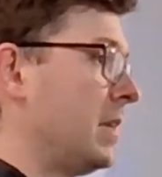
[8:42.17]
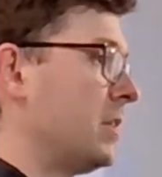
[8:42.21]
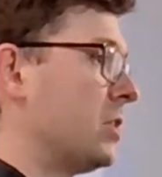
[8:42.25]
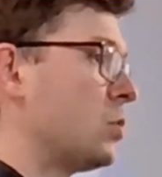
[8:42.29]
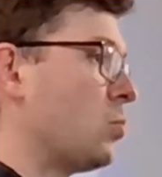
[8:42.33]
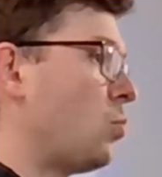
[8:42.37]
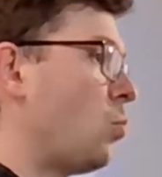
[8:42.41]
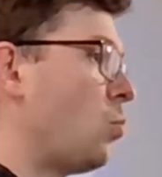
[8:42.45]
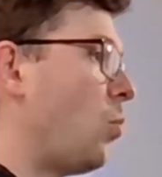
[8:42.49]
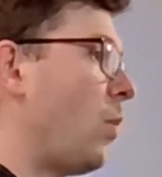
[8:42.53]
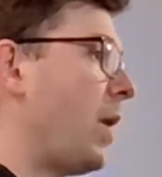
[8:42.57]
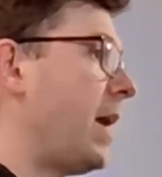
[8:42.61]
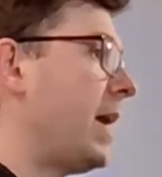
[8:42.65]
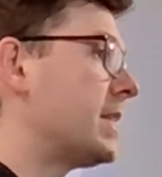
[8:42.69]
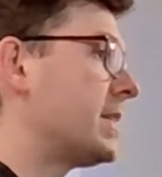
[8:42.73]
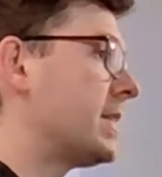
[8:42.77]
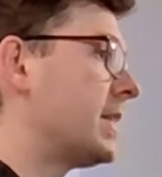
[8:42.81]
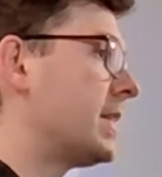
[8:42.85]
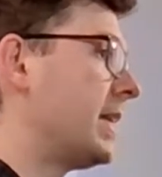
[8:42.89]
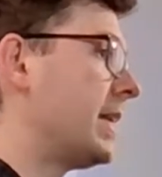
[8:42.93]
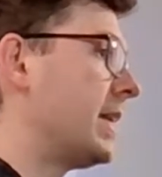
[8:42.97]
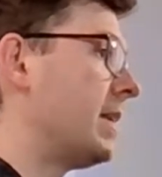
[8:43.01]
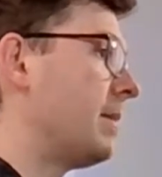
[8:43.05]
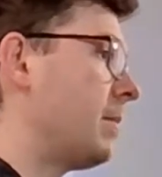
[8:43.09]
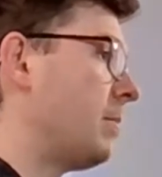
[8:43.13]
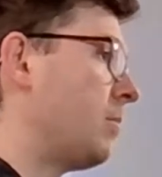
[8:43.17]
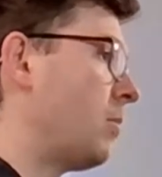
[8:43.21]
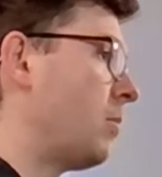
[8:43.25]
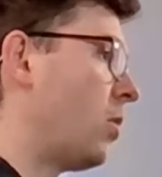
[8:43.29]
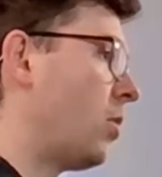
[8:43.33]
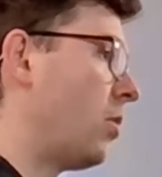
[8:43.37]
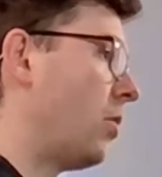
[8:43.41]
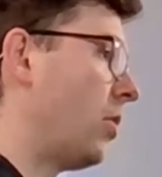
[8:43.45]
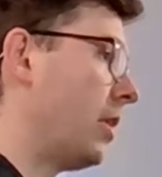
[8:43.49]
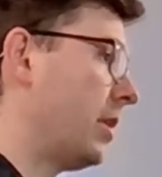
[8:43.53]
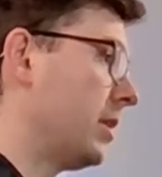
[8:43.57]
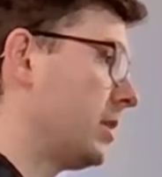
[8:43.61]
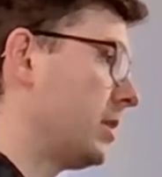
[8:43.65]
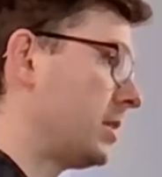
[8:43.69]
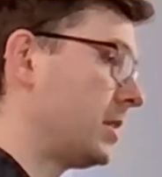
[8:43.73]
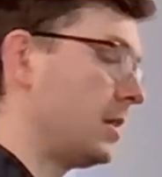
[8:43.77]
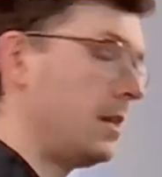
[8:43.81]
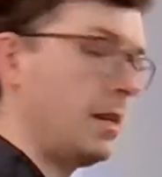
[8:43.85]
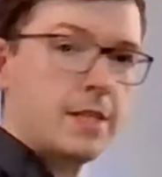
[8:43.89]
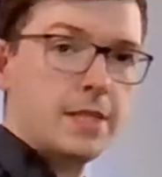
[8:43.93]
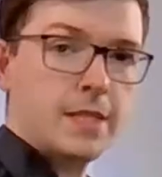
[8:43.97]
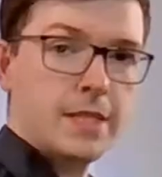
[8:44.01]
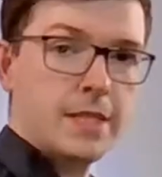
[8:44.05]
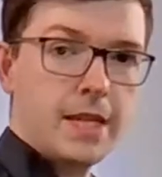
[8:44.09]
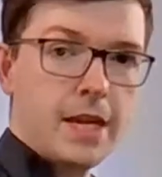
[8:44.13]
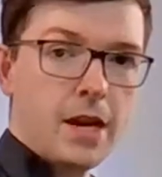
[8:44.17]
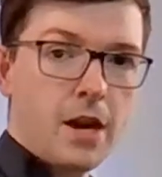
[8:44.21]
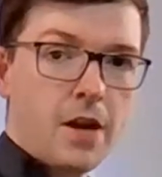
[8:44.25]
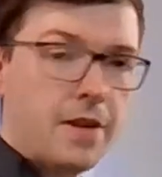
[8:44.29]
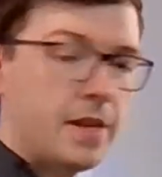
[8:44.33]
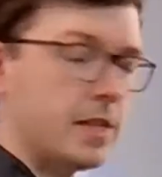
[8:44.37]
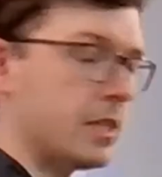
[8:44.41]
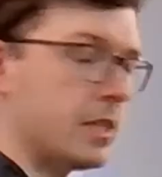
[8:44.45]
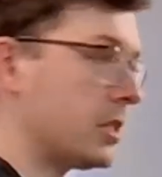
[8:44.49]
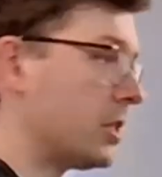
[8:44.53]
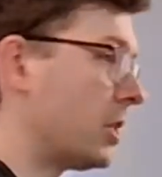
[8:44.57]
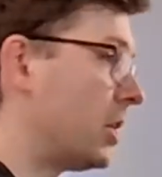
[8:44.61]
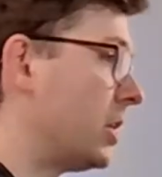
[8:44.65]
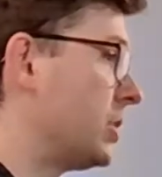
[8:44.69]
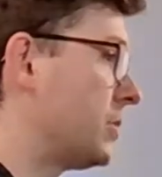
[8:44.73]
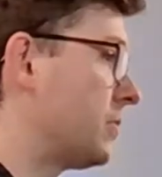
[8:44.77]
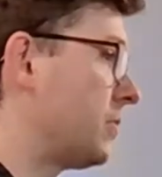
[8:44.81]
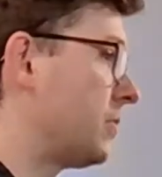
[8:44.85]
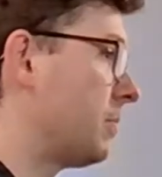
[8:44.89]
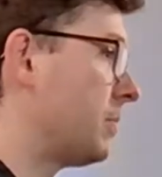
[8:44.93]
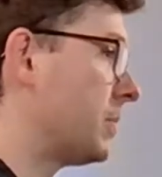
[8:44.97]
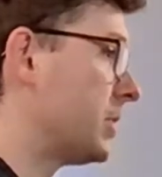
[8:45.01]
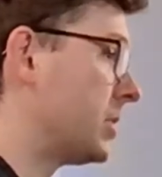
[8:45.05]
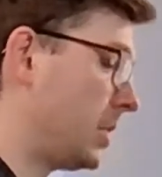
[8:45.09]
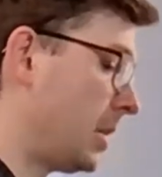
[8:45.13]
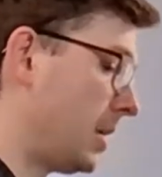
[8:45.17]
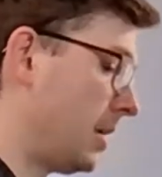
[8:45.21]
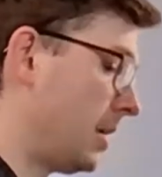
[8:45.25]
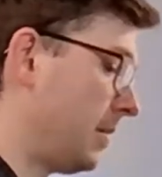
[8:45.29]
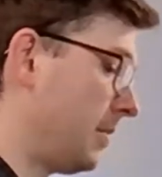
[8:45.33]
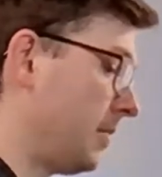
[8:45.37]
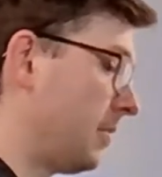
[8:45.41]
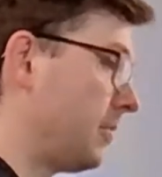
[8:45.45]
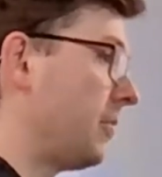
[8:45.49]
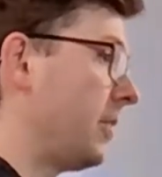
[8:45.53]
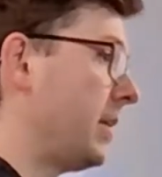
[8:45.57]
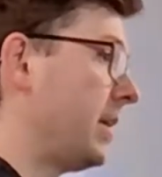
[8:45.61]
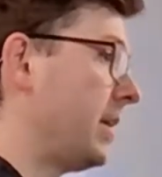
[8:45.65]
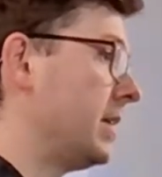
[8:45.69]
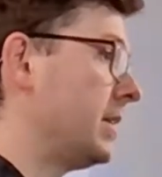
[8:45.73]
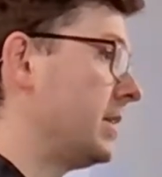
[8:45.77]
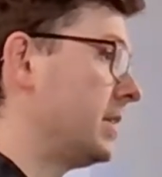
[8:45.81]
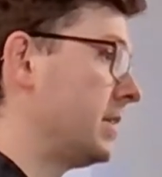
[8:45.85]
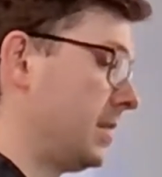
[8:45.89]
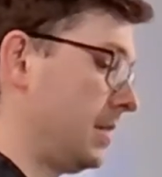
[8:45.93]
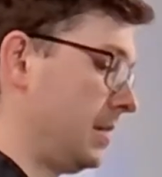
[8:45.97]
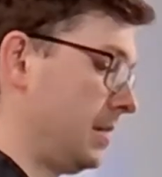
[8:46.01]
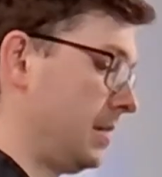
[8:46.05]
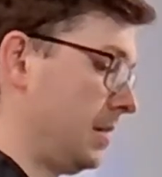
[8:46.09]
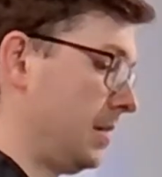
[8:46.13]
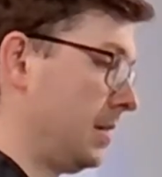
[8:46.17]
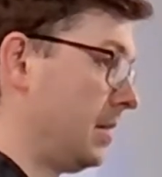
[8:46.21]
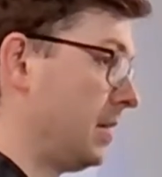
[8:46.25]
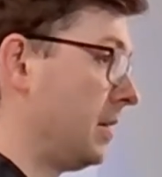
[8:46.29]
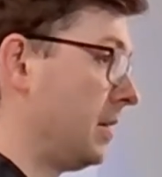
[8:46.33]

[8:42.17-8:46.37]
just wait a little bit more on it. Let's see how that sounds from the start of the phrase.